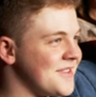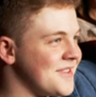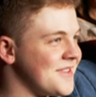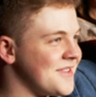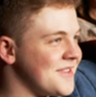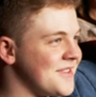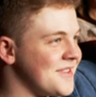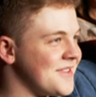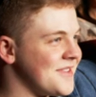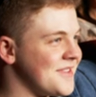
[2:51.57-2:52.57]

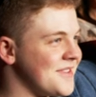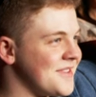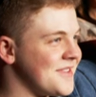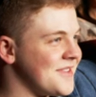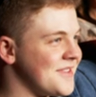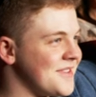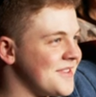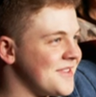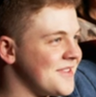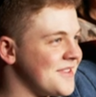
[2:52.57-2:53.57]

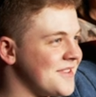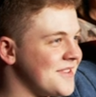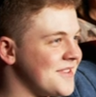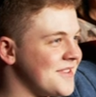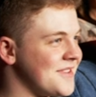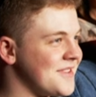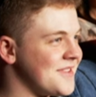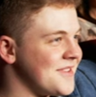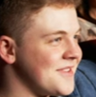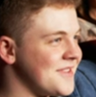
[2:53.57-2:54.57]

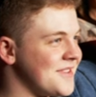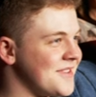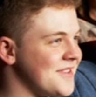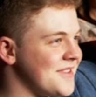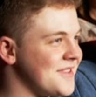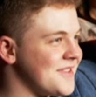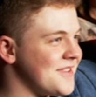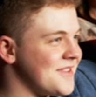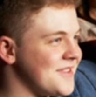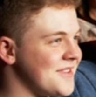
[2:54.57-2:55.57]

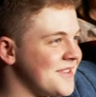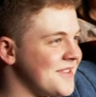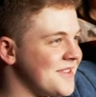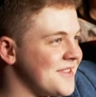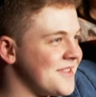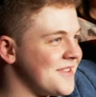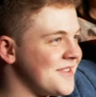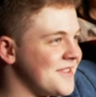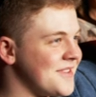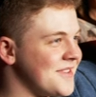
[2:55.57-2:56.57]

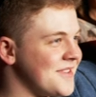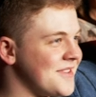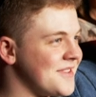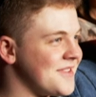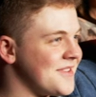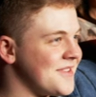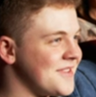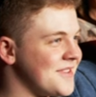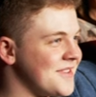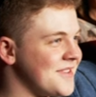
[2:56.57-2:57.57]

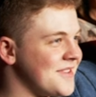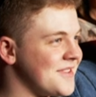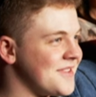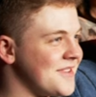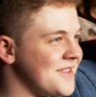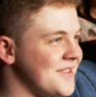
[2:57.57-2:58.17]
(silence)